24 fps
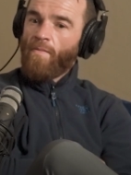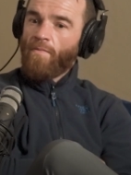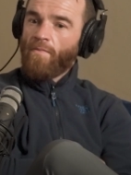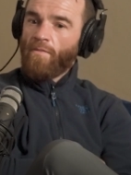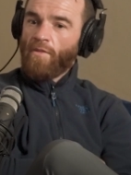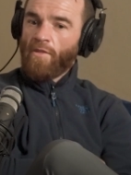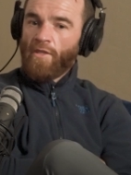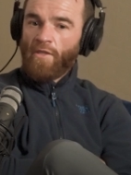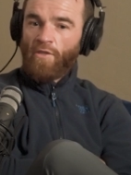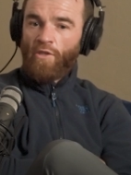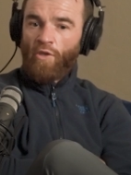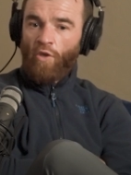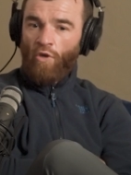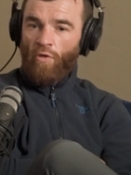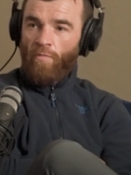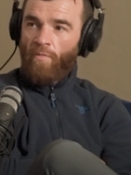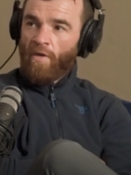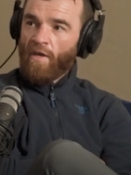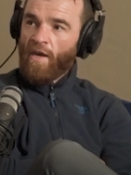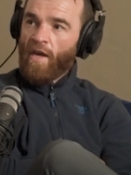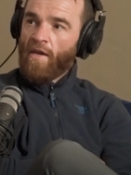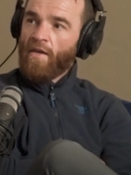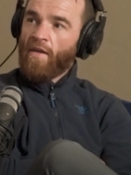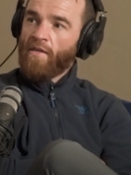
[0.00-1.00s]
He said, "You'll come
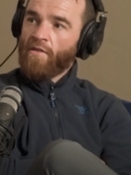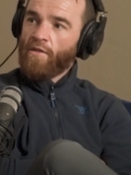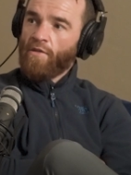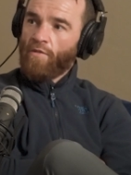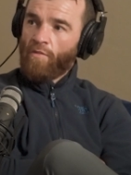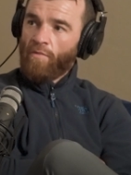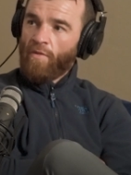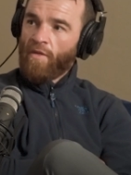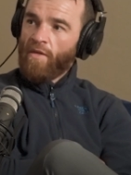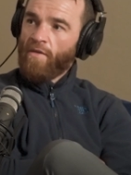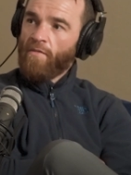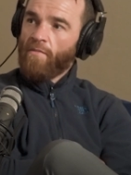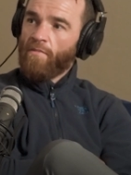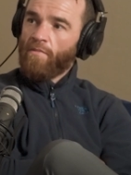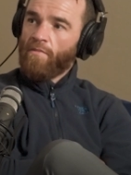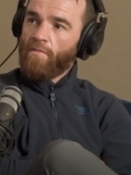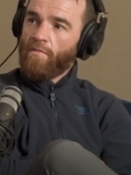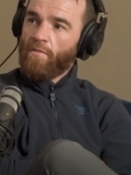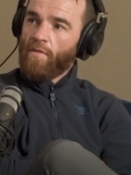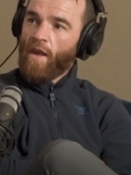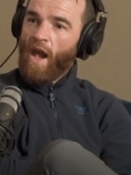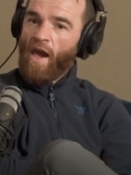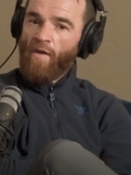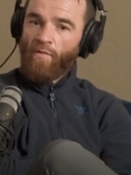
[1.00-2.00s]
again, lad. You'll win it."
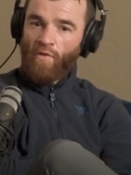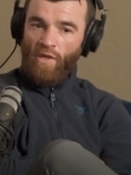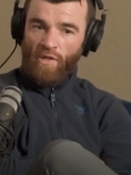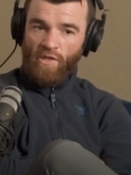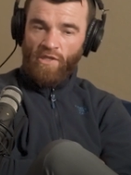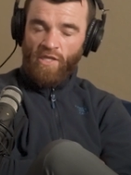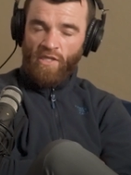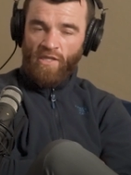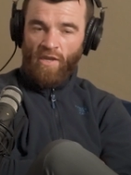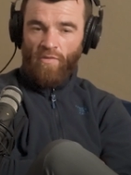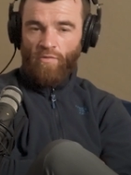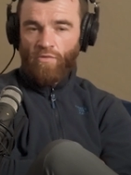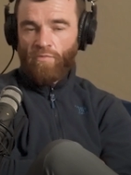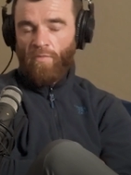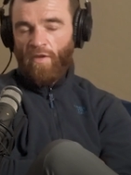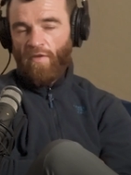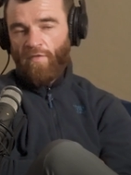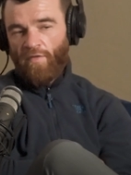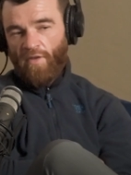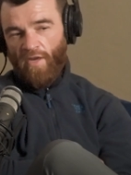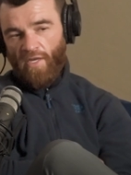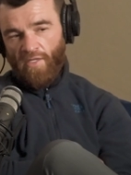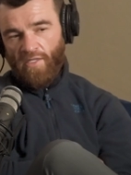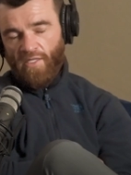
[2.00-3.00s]
He said that was my
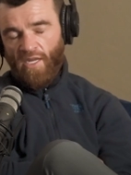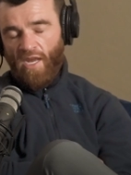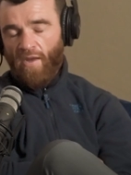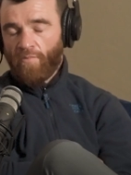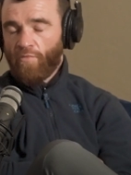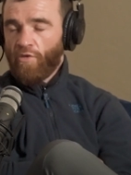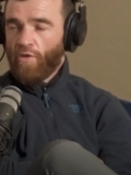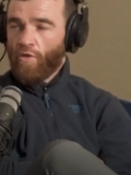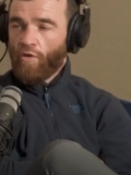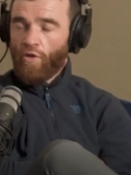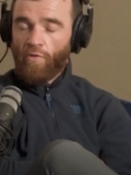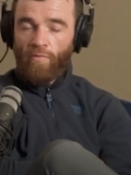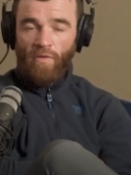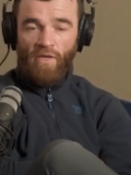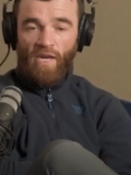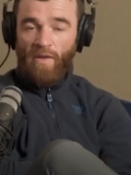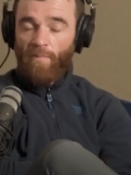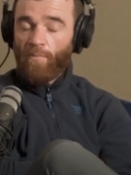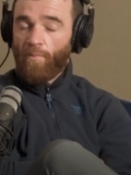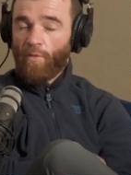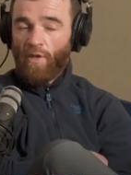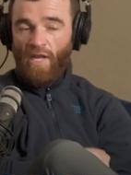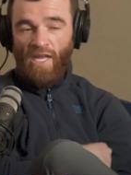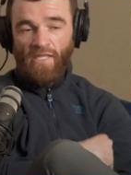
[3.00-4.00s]
third time. You'll come again.
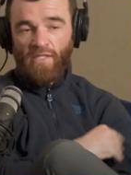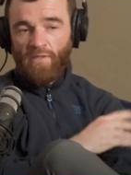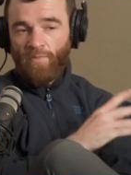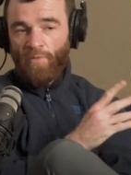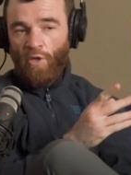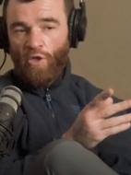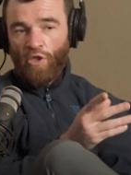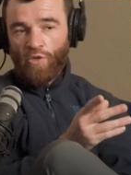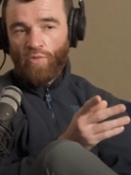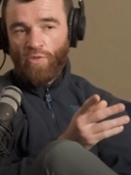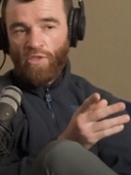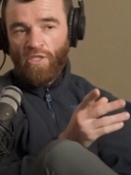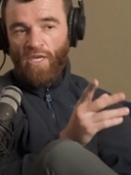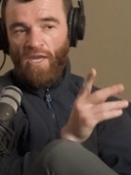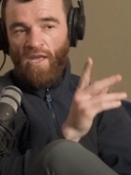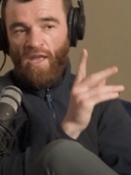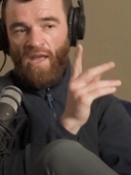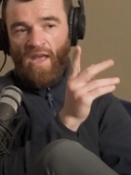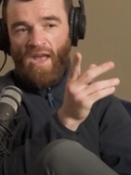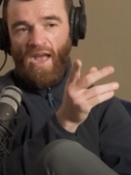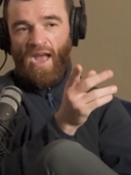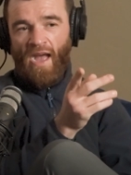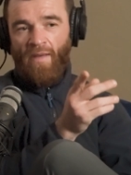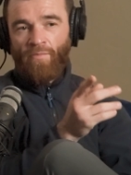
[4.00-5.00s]
But lad, to be honest with you,
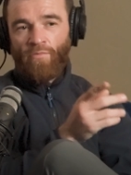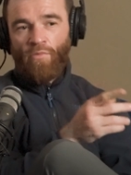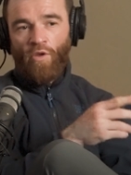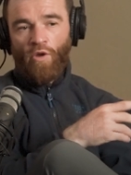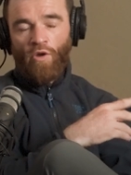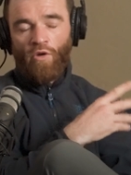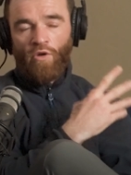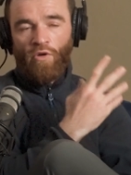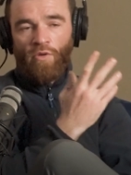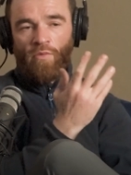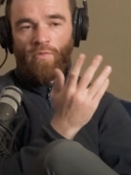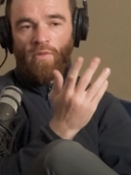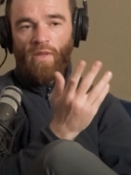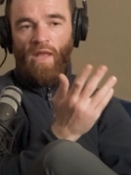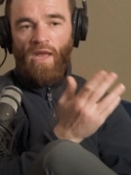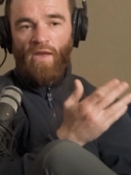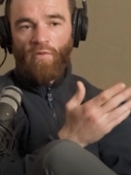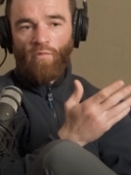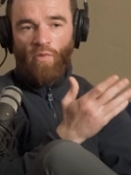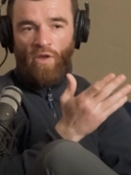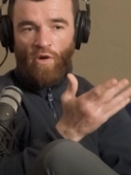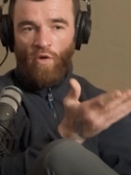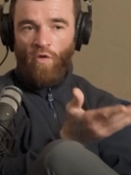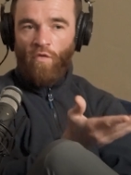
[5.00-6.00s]
I'm not gonna. I
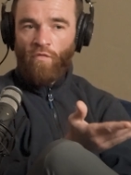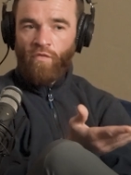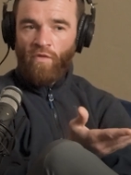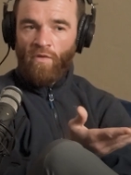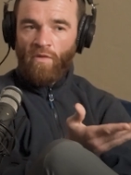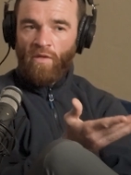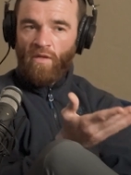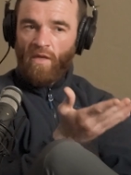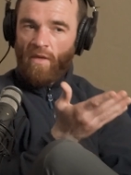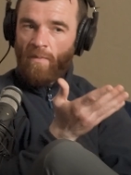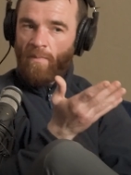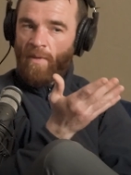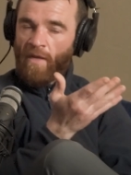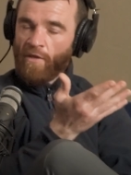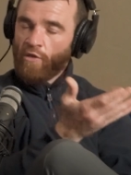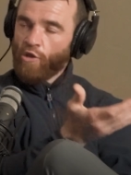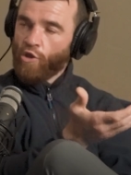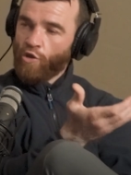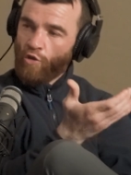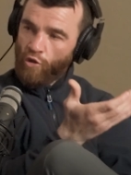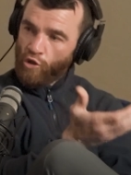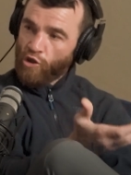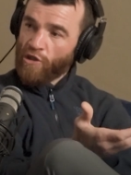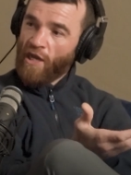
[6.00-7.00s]
went over it like a man,
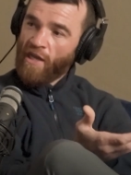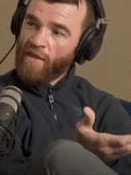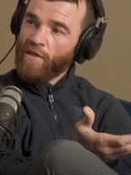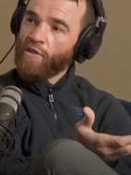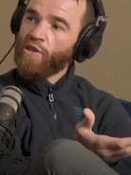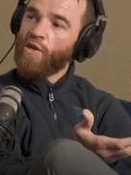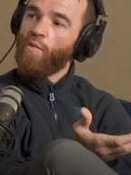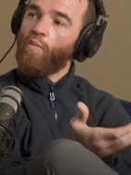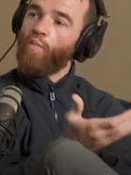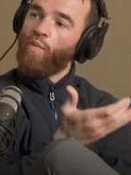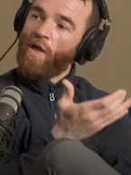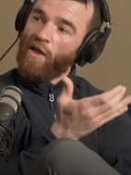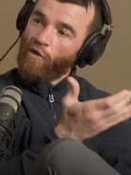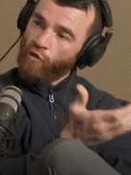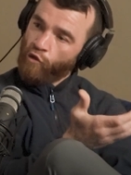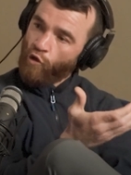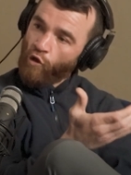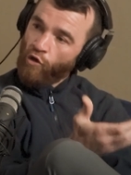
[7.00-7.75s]
shook his hand, and said, "Well done."